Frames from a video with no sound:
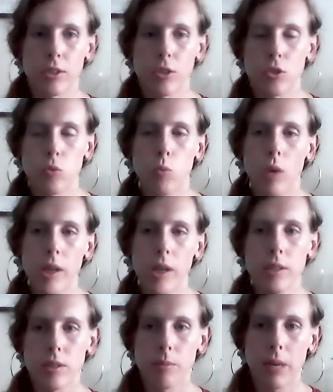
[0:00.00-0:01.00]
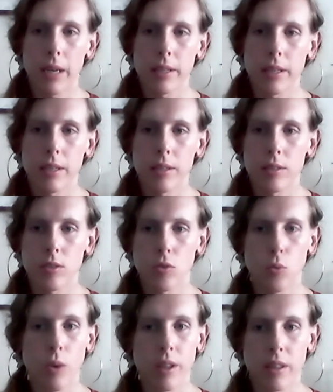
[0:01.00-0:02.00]
There's one is is
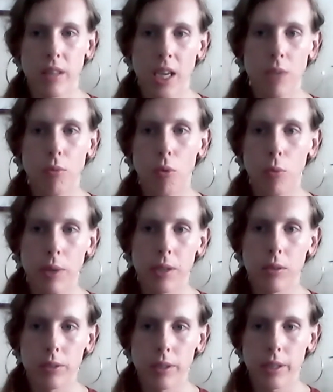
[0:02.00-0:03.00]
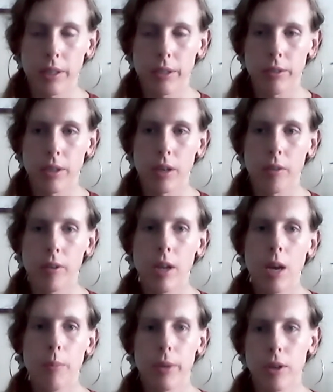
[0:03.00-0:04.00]
what they will wield, you know,
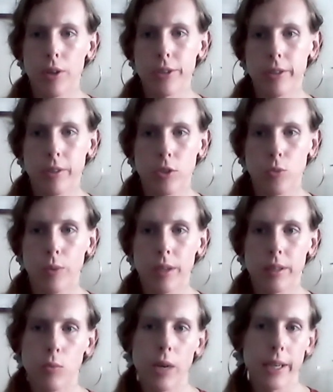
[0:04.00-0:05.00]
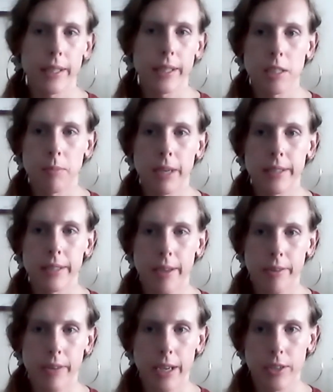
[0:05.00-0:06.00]
but also there's what can they supply to
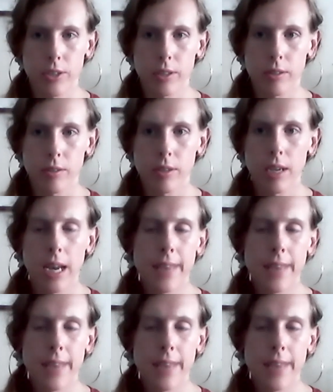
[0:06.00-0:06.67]
other nations.